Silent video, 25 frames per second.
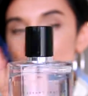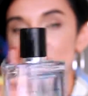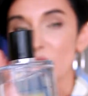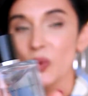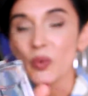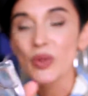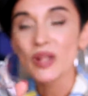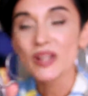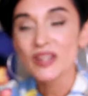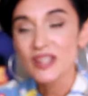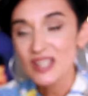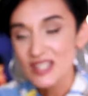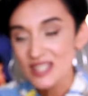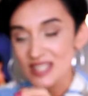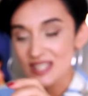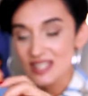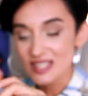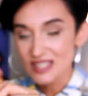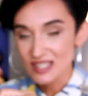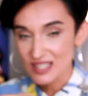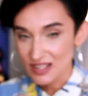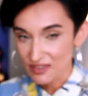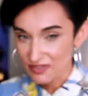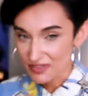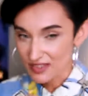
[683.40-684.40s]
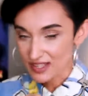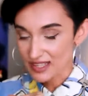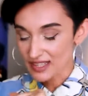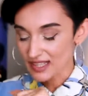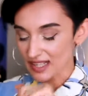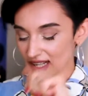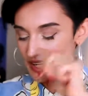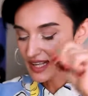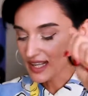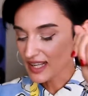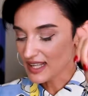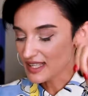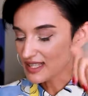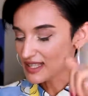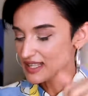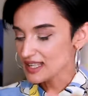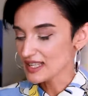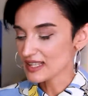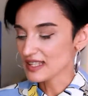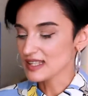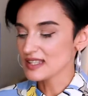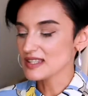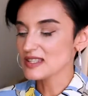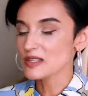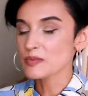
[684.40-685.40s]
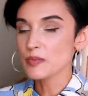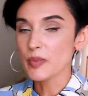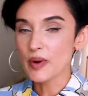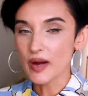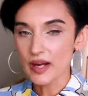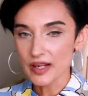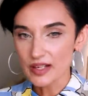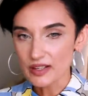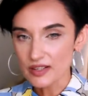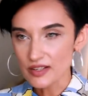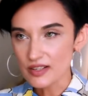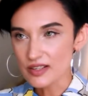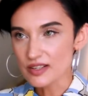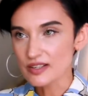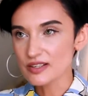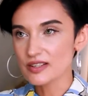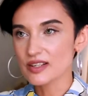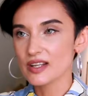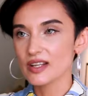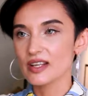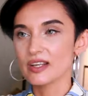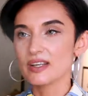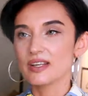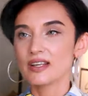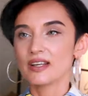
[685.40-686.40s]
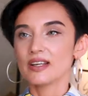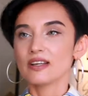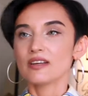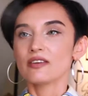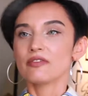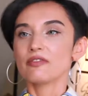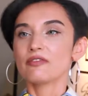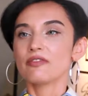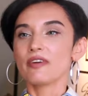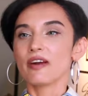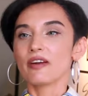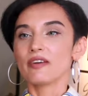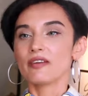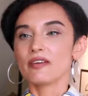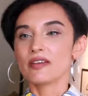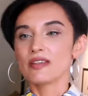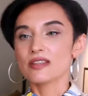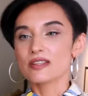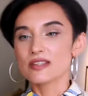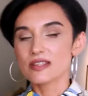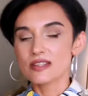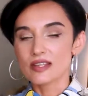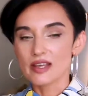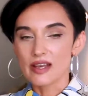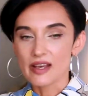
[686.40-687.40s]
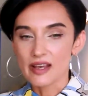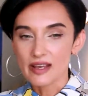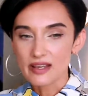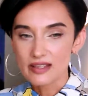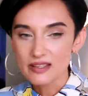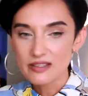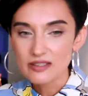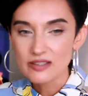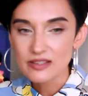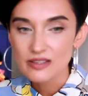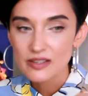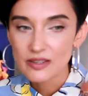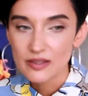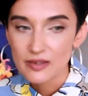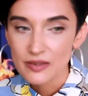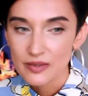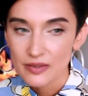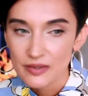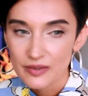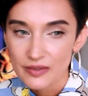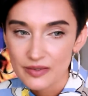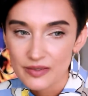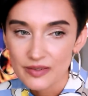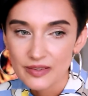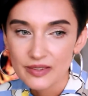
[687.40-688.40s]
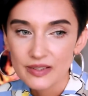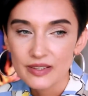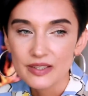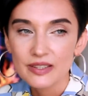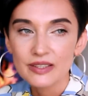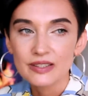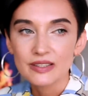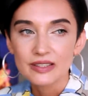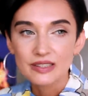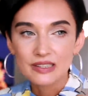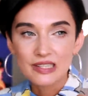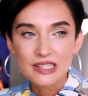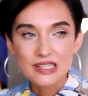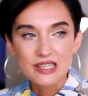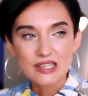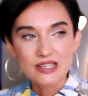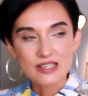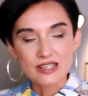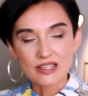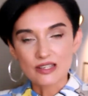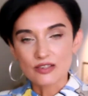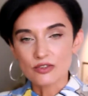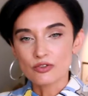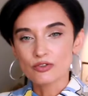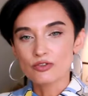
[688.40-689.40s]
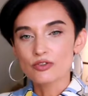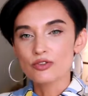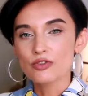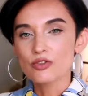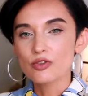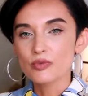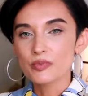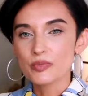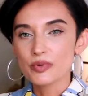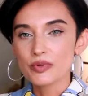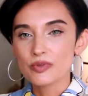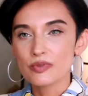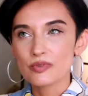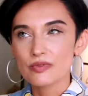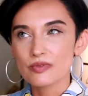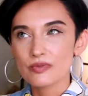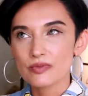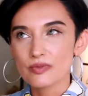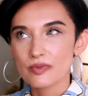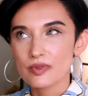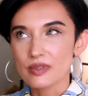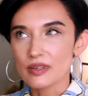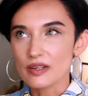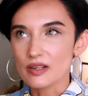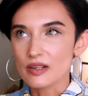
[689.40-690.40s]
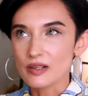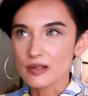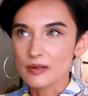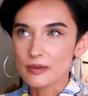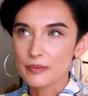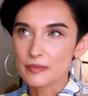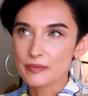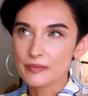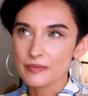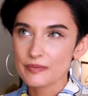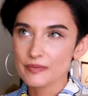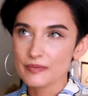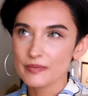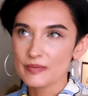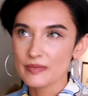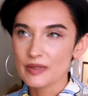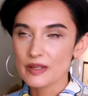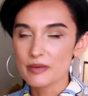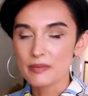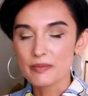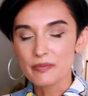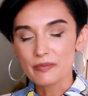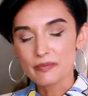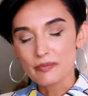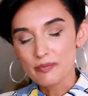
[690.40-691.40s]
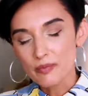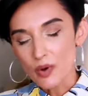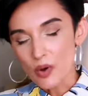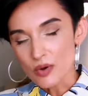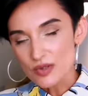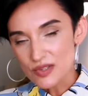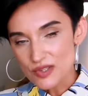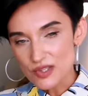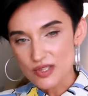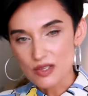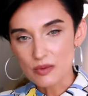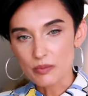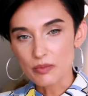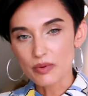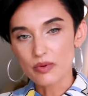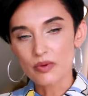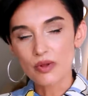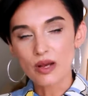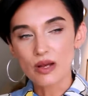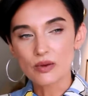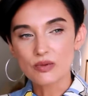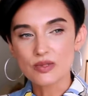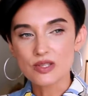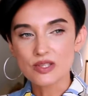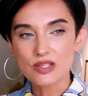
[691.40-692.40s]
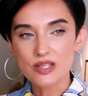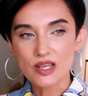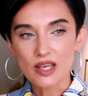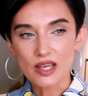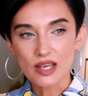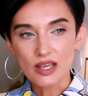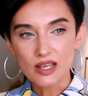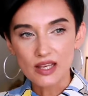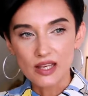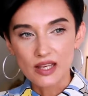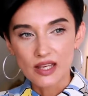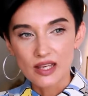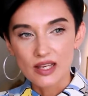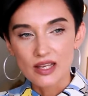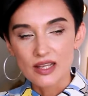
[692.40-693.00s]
Well, this is definitely an inspired fragrance, and this is a dupe, a more simple, I would say,